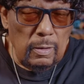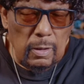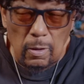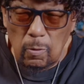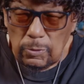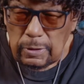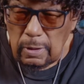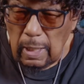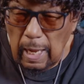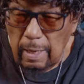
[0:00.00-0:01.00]

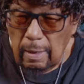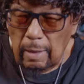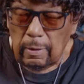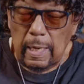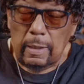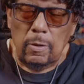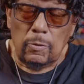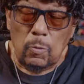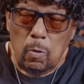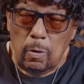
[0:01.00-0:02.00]
I can't use
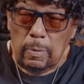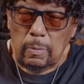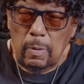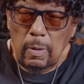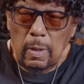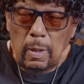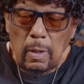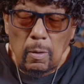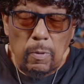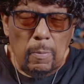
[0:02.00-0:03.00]
the word, but
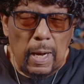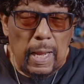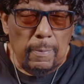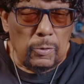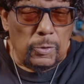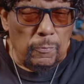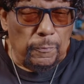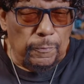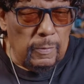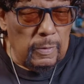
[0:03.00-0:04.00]
we were able to
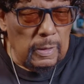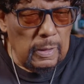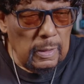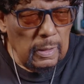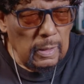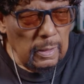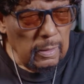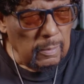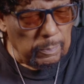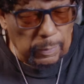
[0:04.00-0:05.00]

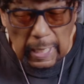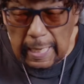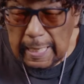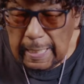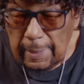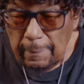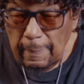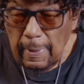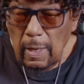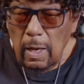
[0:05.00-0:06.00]
play
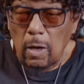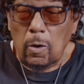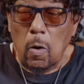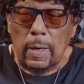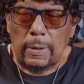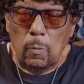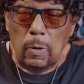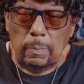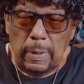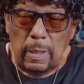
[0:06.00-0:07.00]
according to
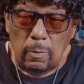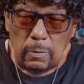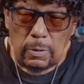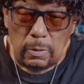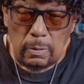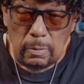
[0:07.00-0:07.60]
what Bill's